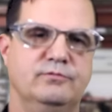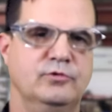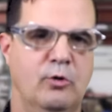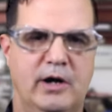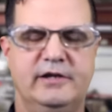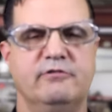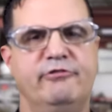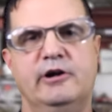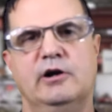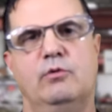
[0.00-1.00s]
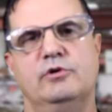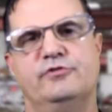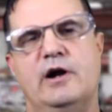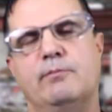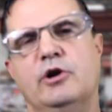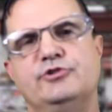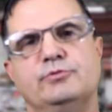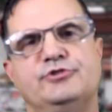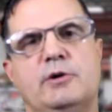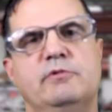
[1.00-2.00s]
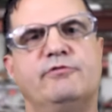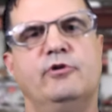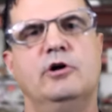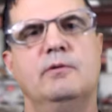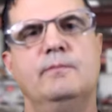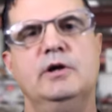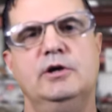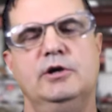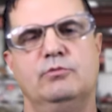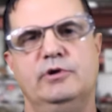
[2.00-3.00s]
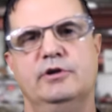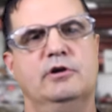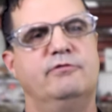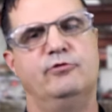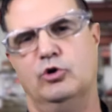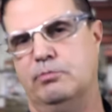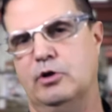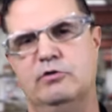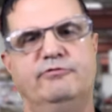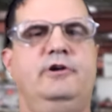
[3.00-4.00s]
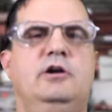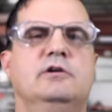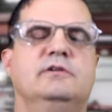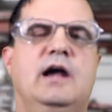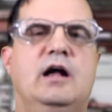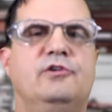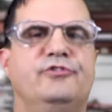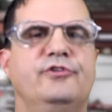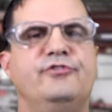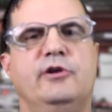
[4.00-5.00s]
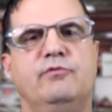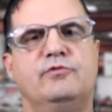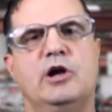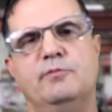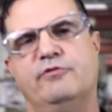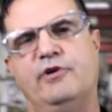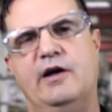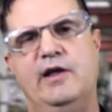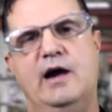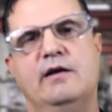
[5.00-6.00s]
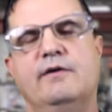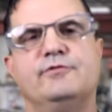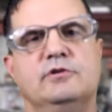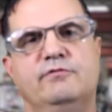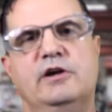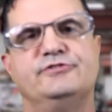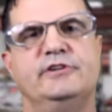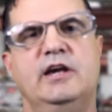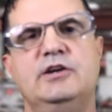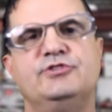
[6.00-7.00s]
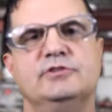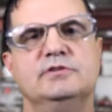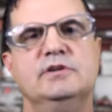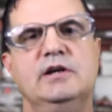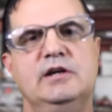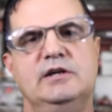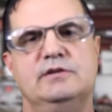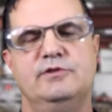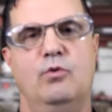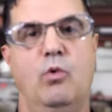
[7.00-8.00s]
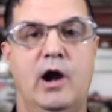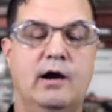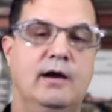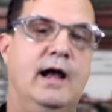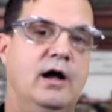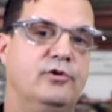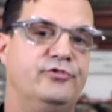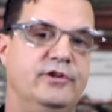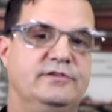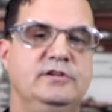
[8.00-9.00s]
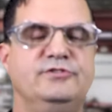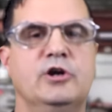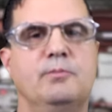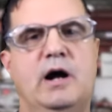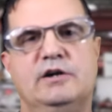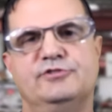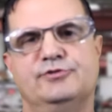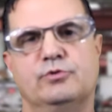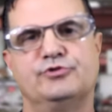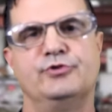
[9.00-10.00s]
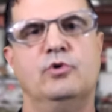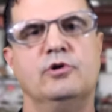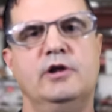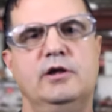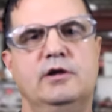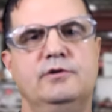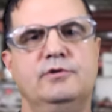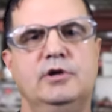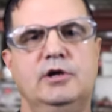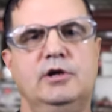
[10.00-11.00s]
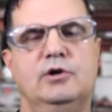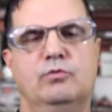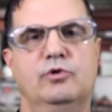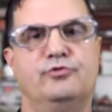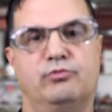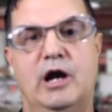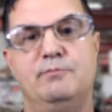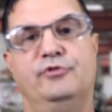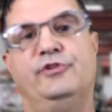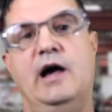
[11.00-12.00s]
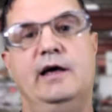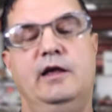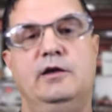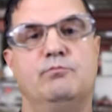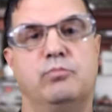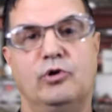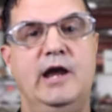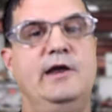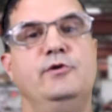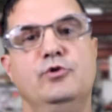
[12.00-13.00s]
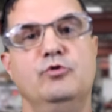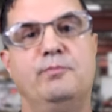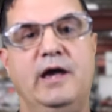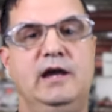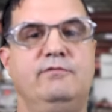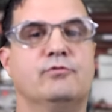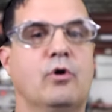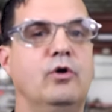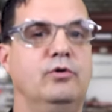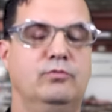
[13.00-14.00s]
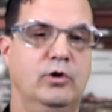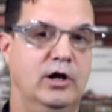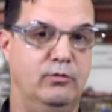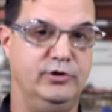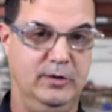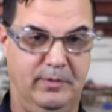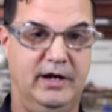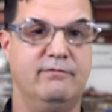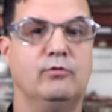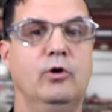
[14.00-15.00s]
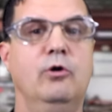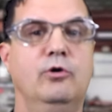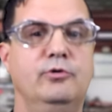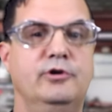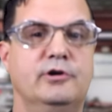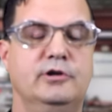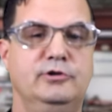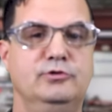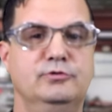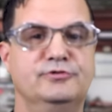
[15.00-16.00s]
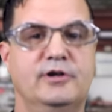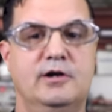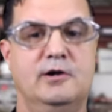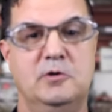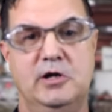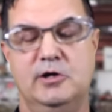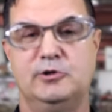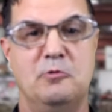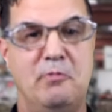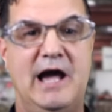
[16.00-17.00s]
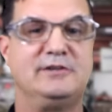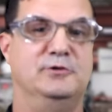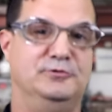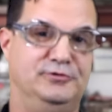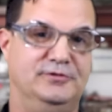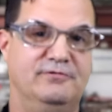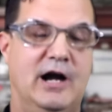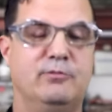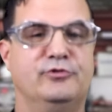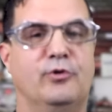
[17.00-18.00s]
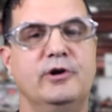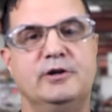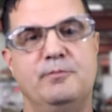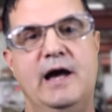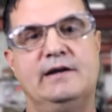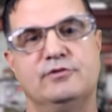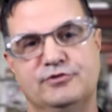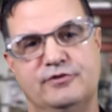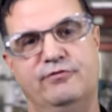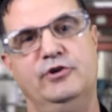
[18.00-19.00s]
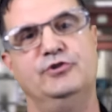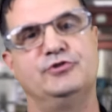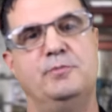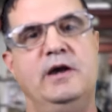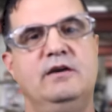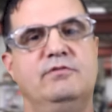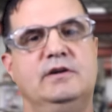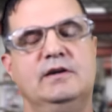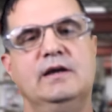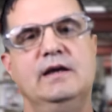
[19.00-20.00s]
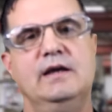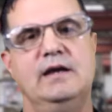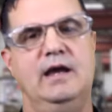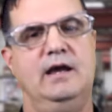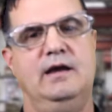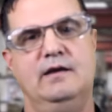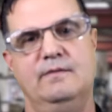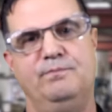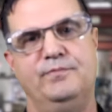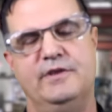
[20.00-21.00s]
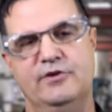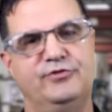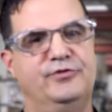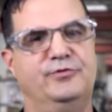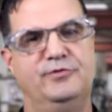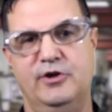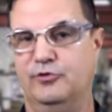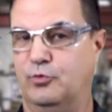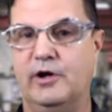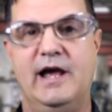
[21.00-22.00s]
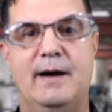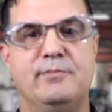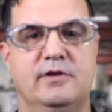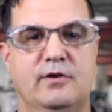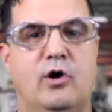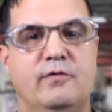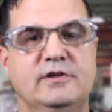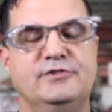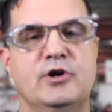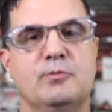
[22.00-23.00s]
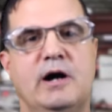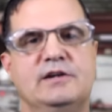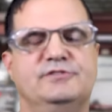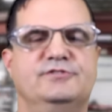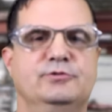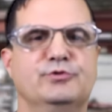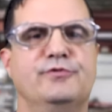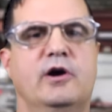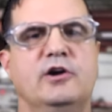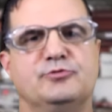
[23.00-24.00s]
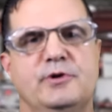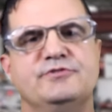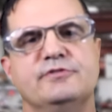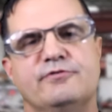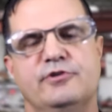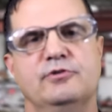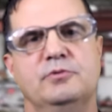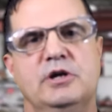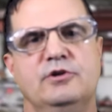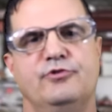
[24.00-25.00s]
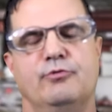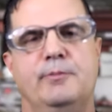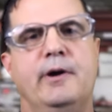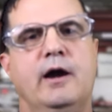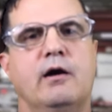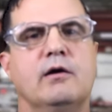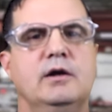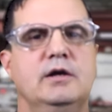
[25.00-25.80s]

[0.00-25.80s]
Nobody could figure out where this vibration was coming from. We did a full-blown failure analysis, and come to find out after investigation, the warehouse that these gearboxes were stored in was right beside a brand new paved road. Well, when you pave a road, you're going to use vibratory compactors to finish the paving, and this is what happened at all these gearboxes, and it was very expensive to repair.